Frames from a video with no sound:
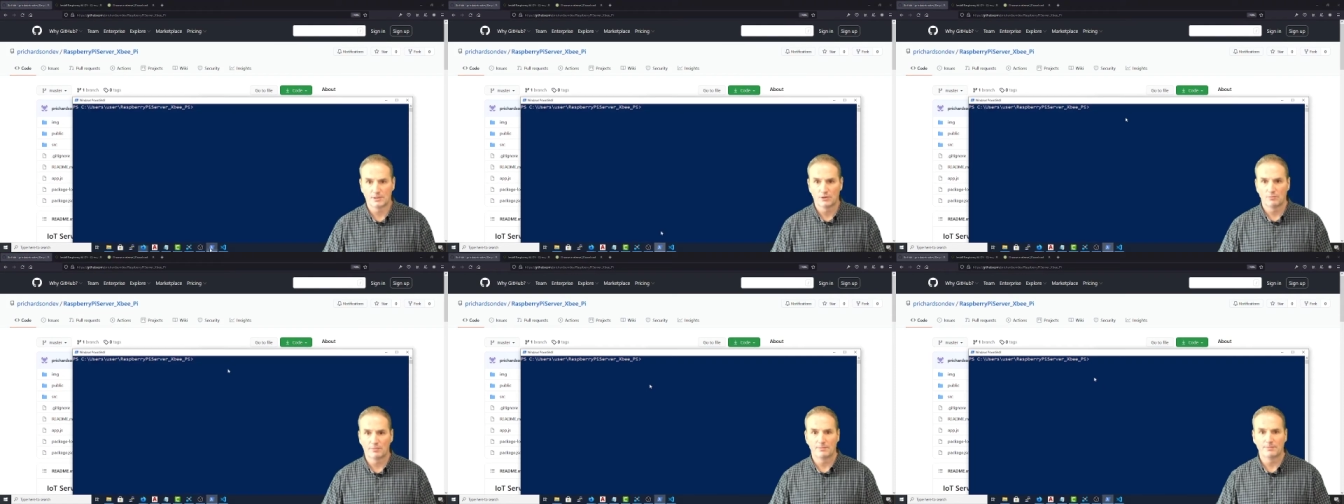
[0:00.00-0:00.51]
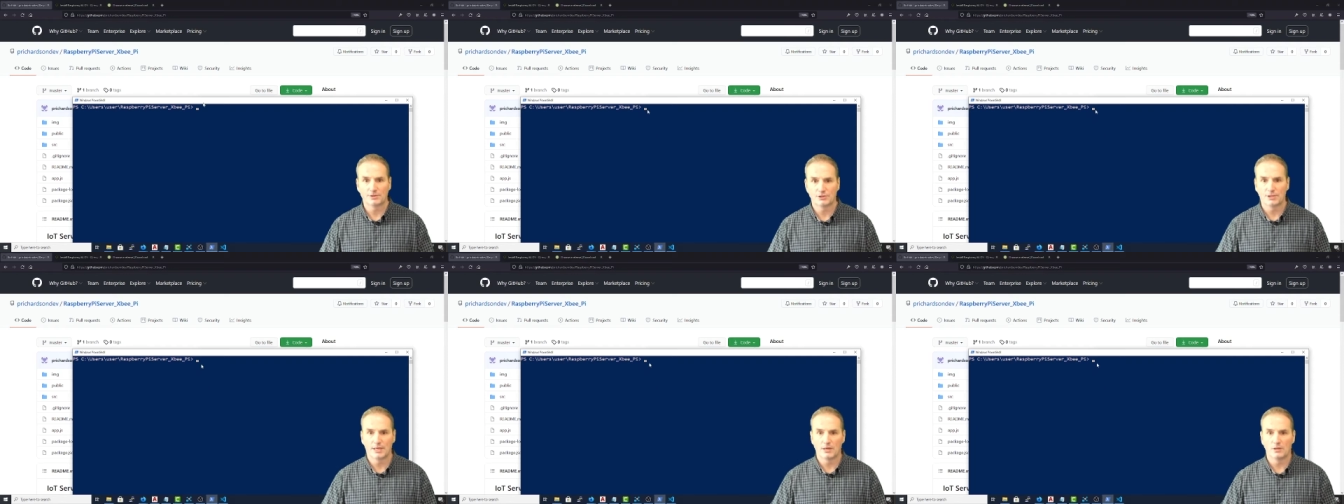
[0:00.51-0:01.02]
going to open up a
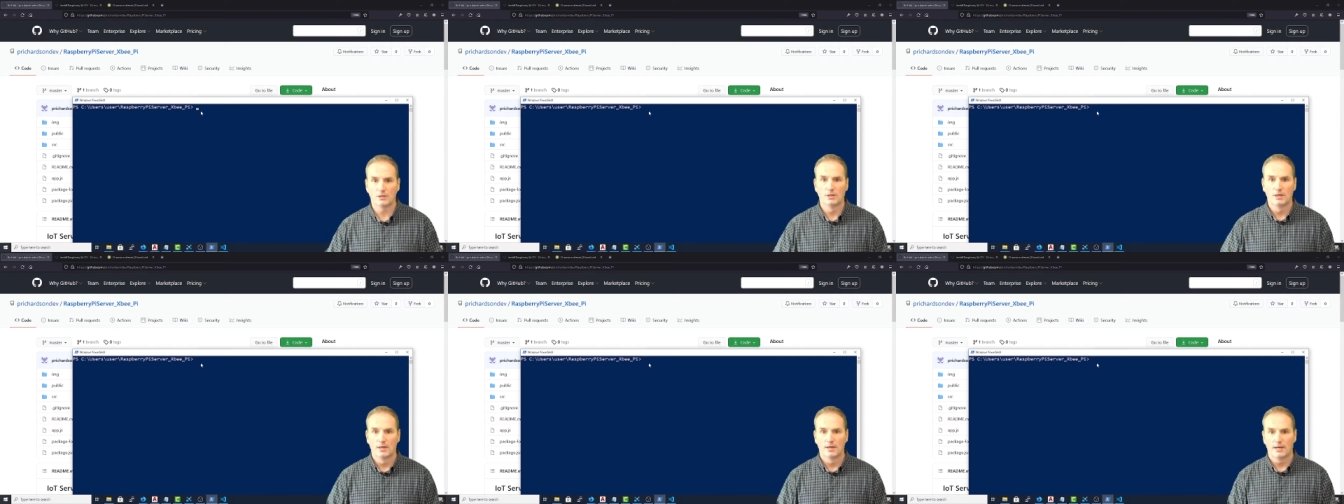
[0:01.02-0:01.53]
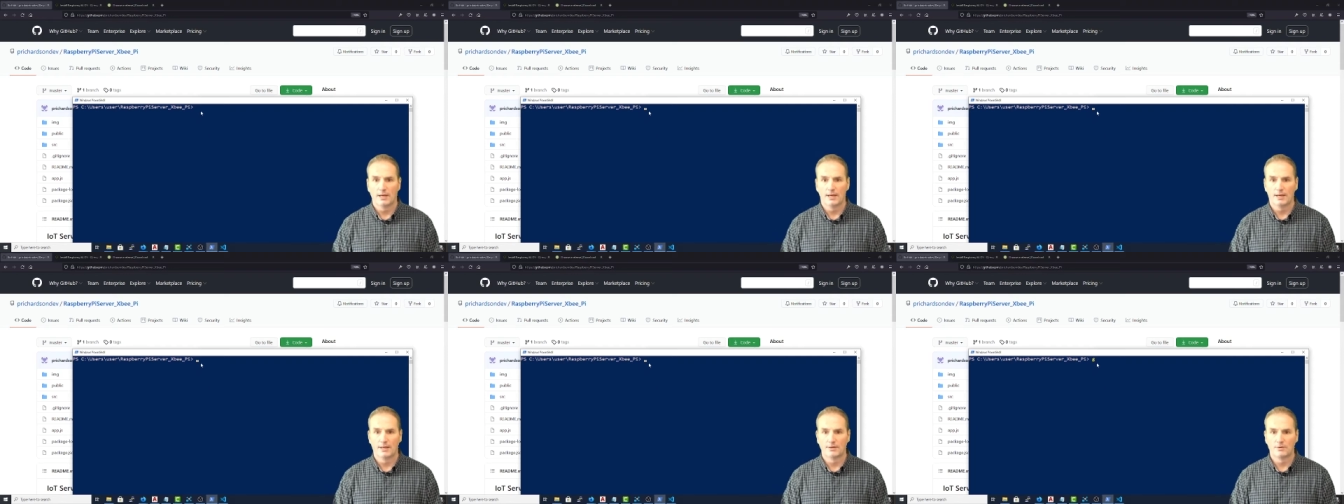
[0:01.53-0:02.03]
shell,
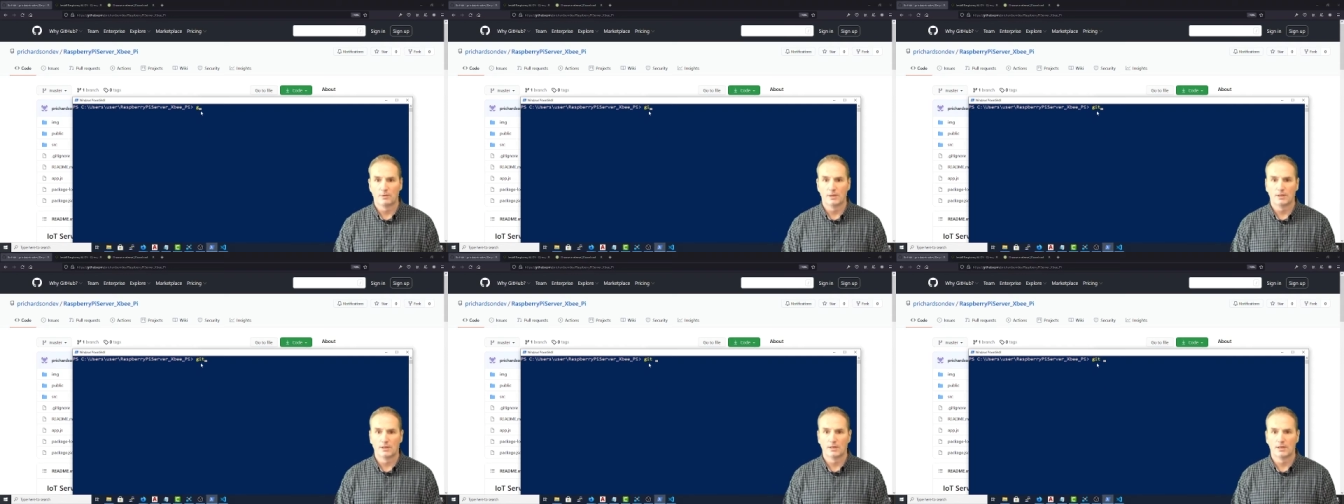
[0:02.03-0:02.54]
and we'll